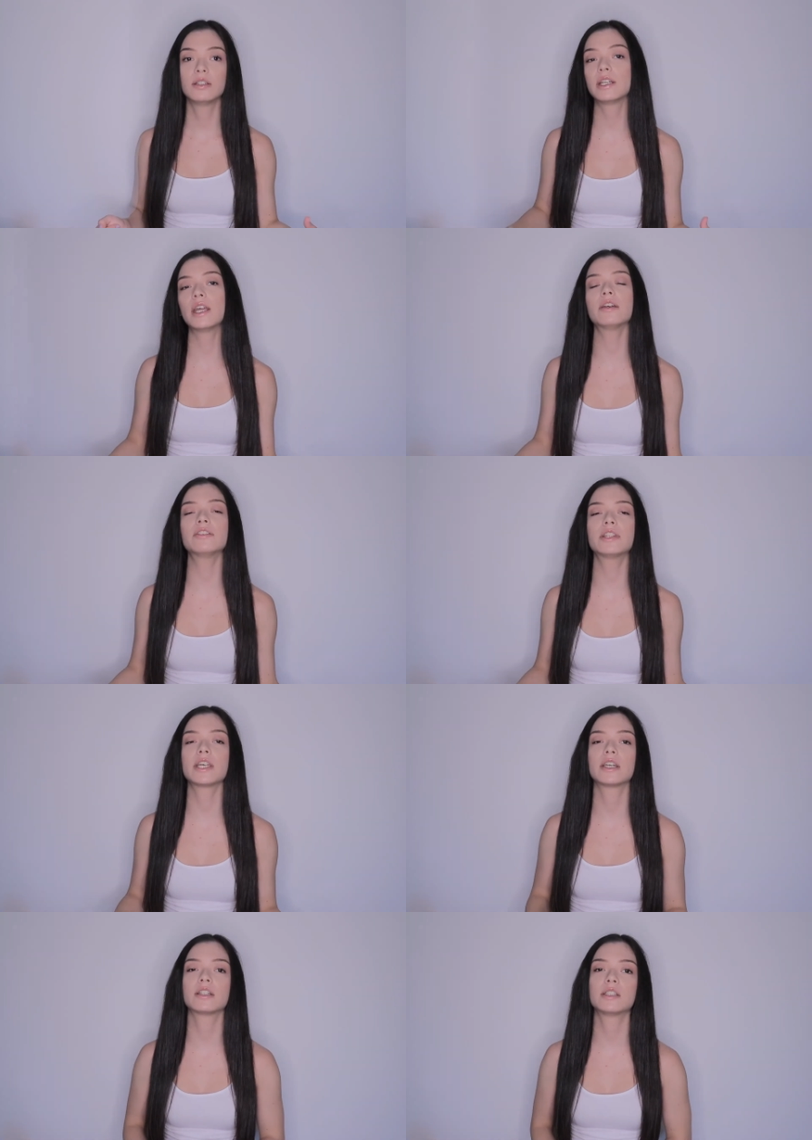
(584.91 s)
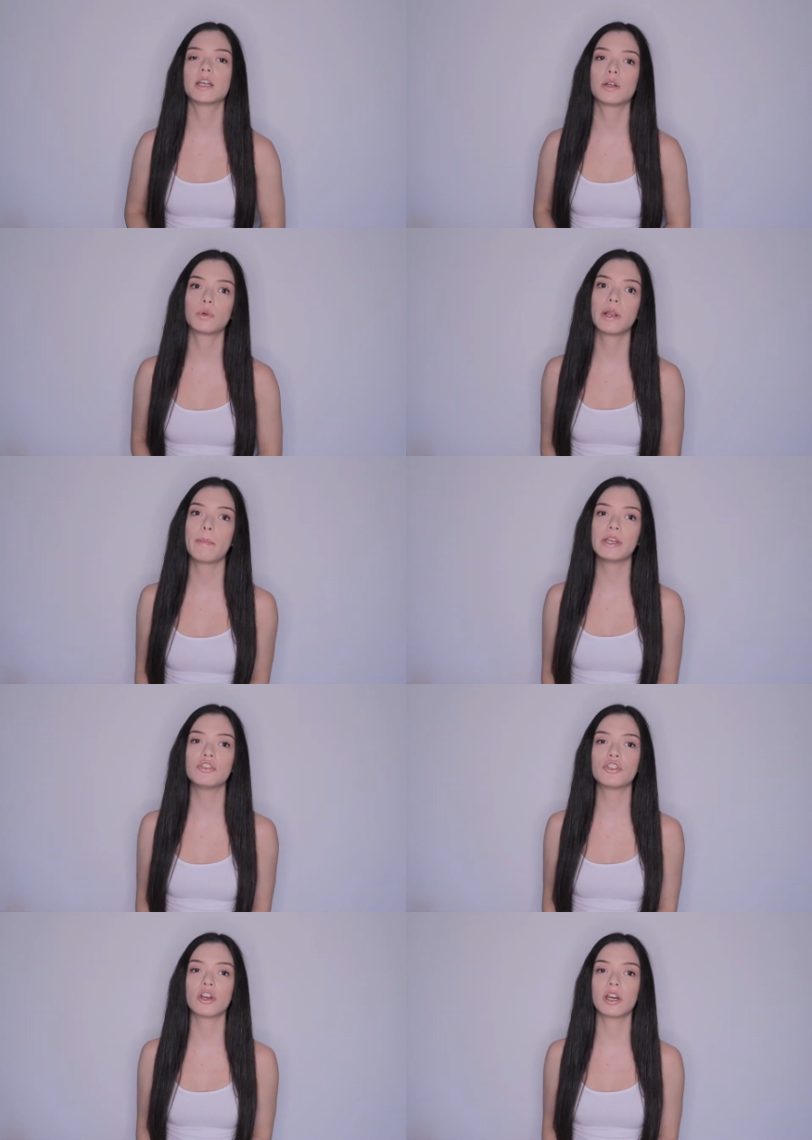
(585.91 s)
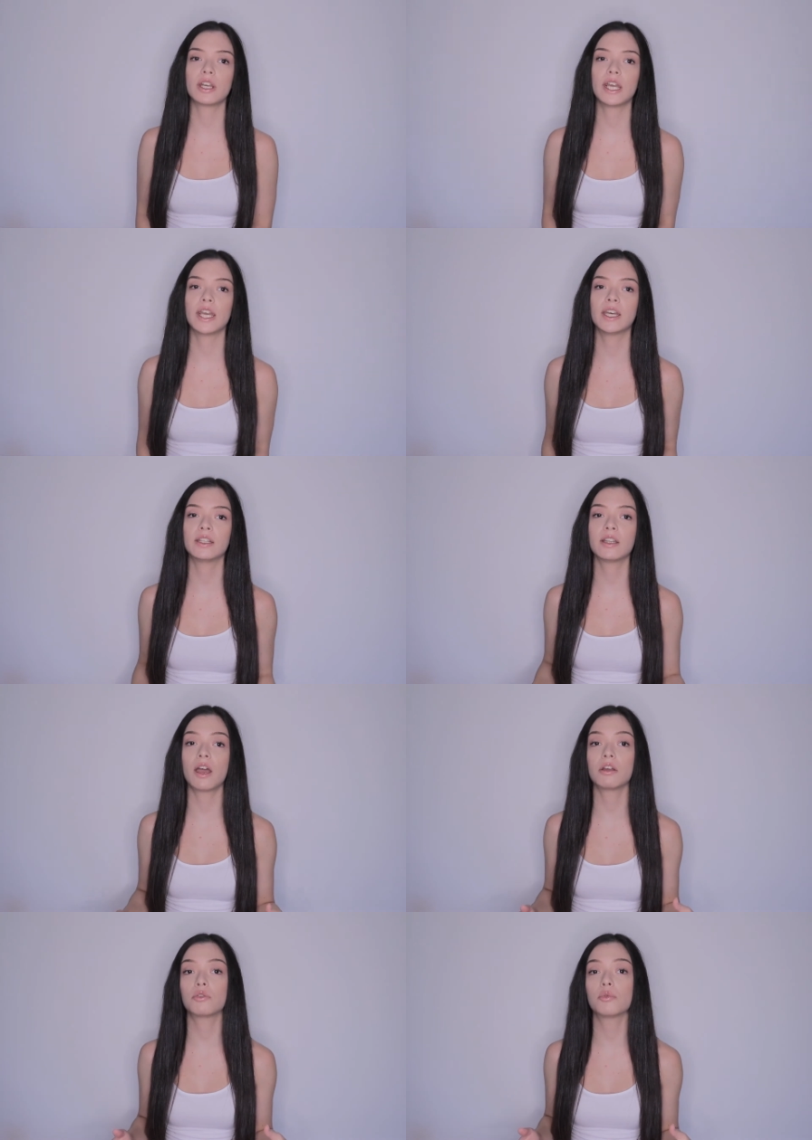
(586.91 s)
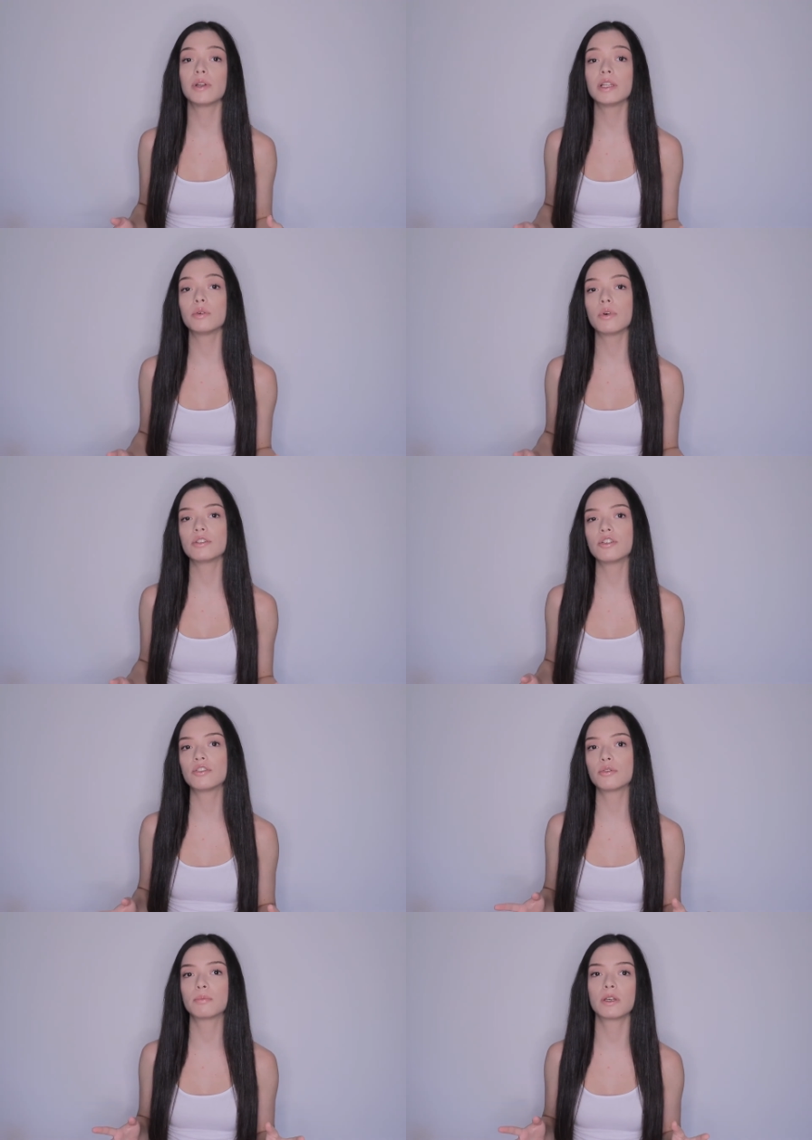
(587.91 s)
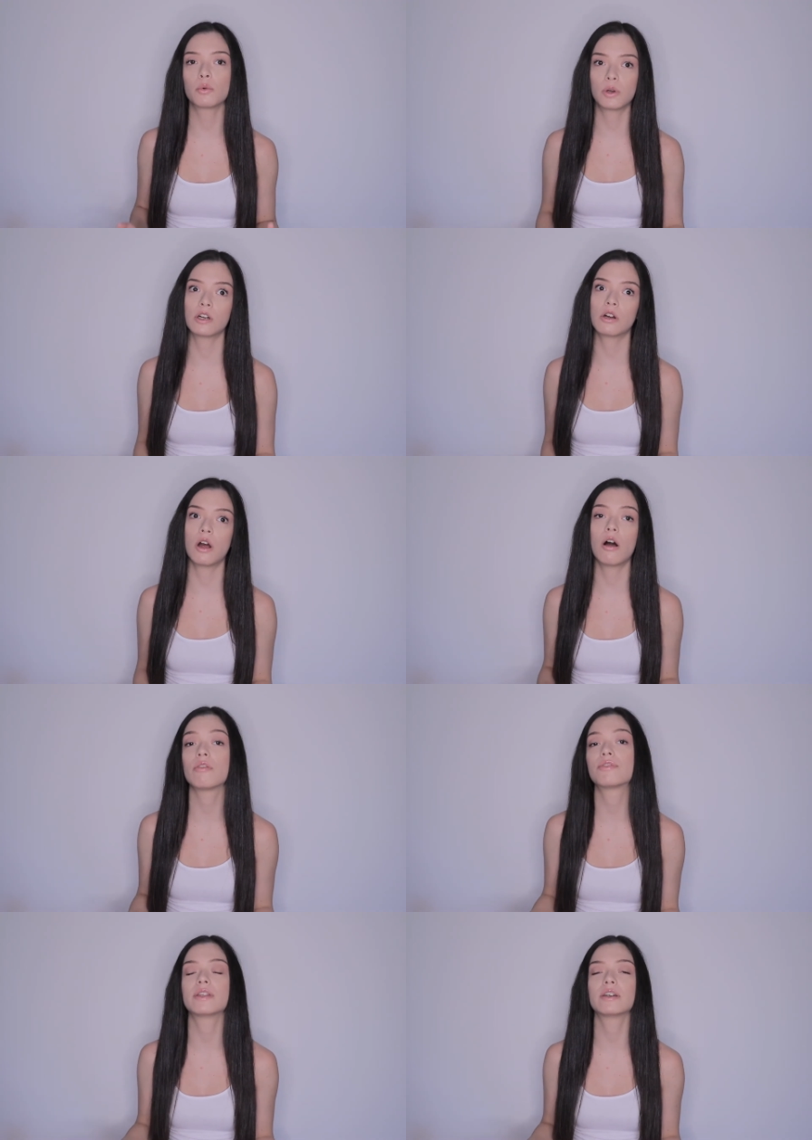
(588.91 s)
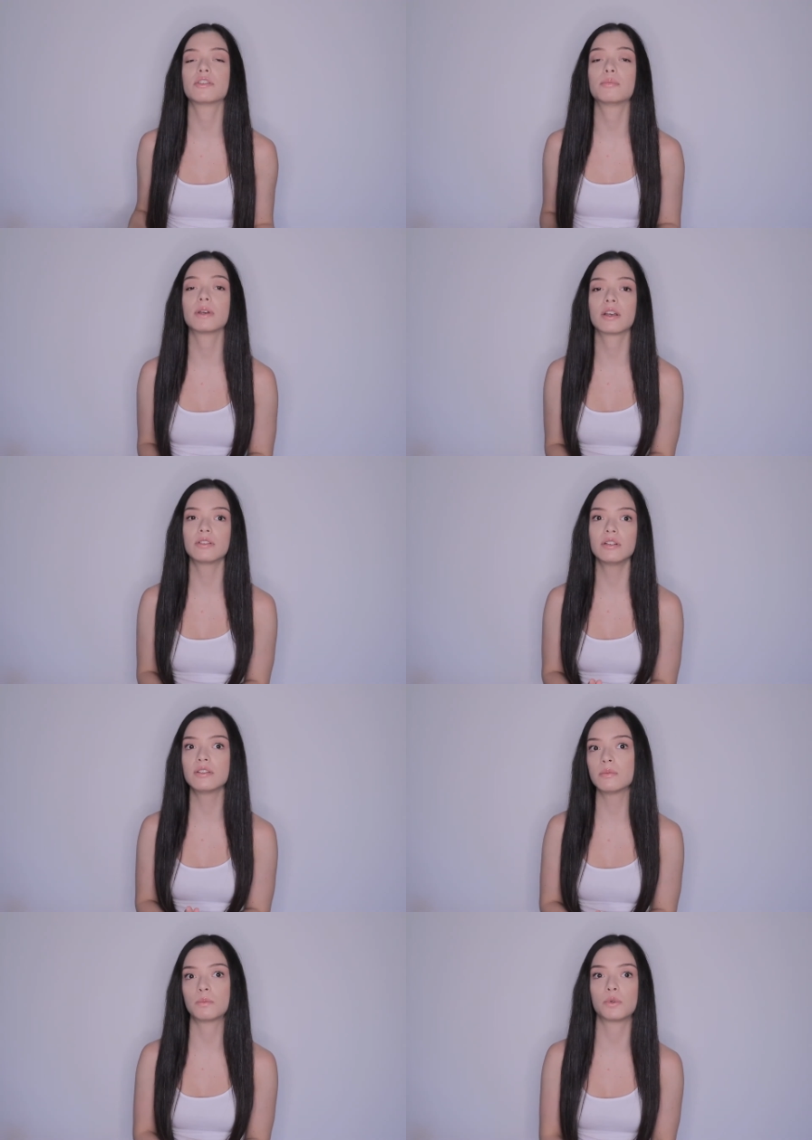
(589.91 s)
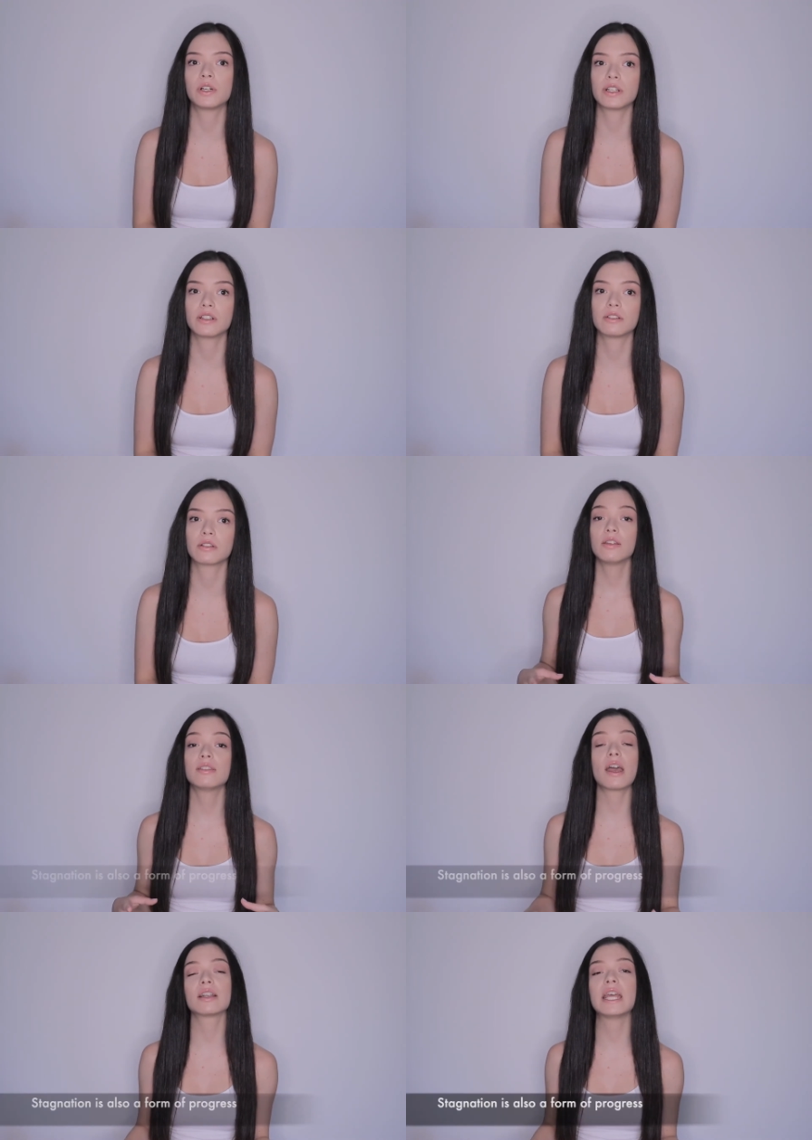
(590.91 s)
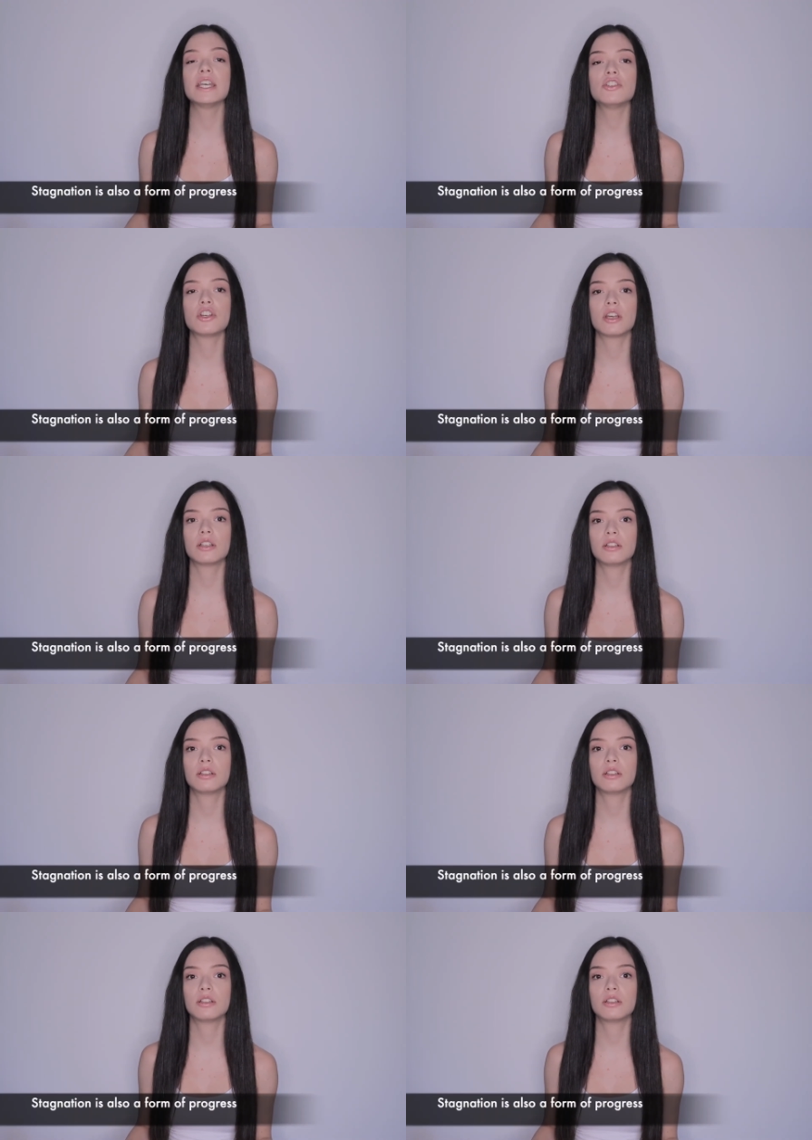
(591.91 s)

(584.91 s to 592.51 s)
The next thing that I want to mention, and I really want you to be aware of this because it's important. Stagnation